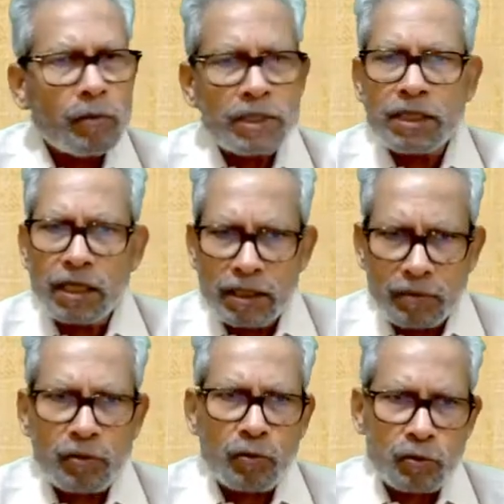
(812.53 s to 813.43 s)
basically
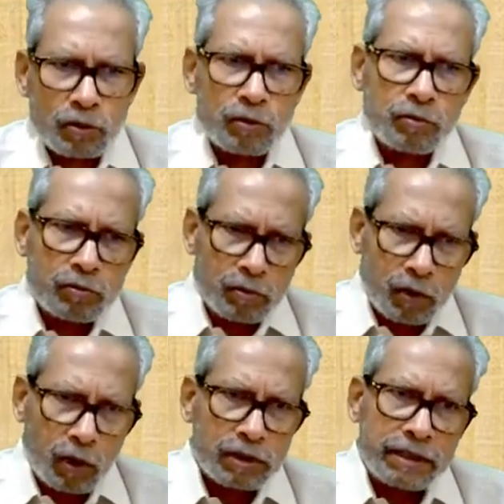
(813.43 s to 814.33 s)
the promotion
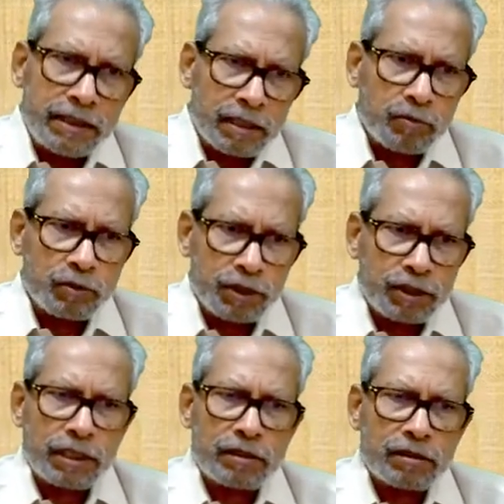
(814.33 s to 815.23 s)
or senior
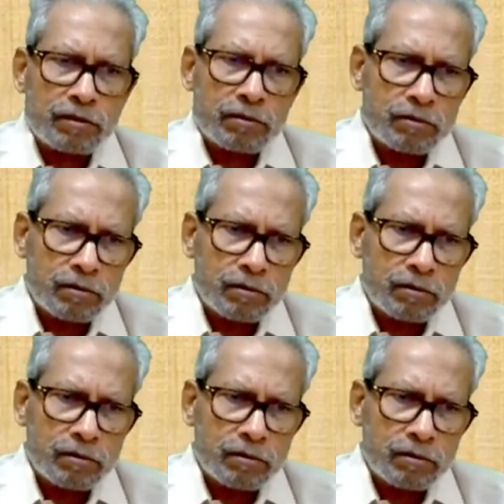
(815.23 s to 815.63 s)
positions.